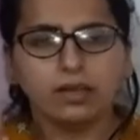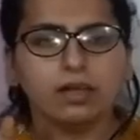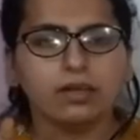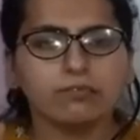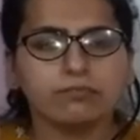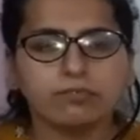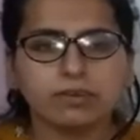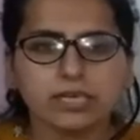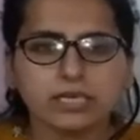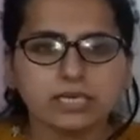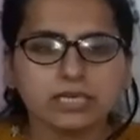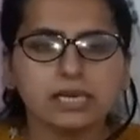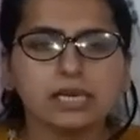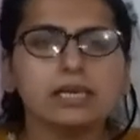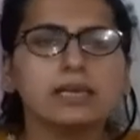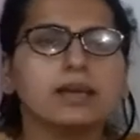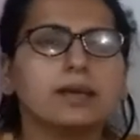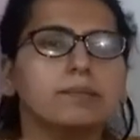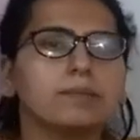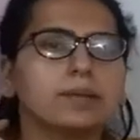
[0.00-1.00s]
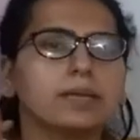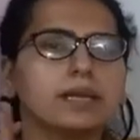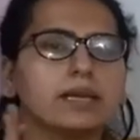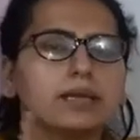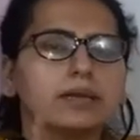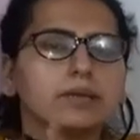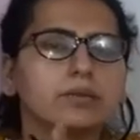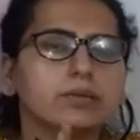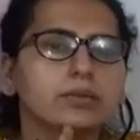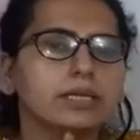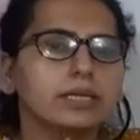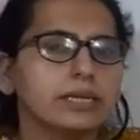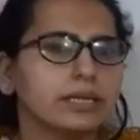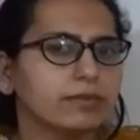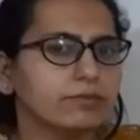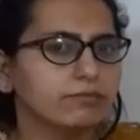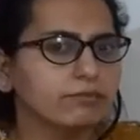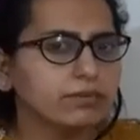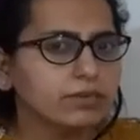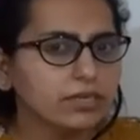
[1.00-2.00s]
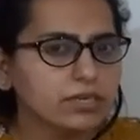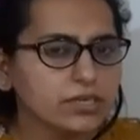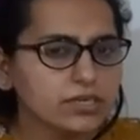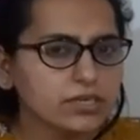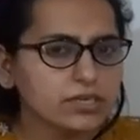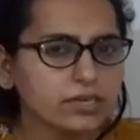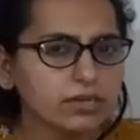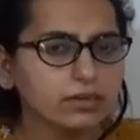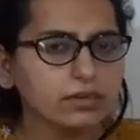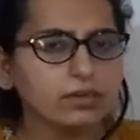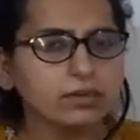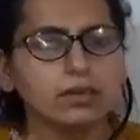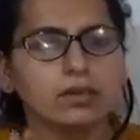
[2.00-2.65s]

Firstly, I am telling you the definition.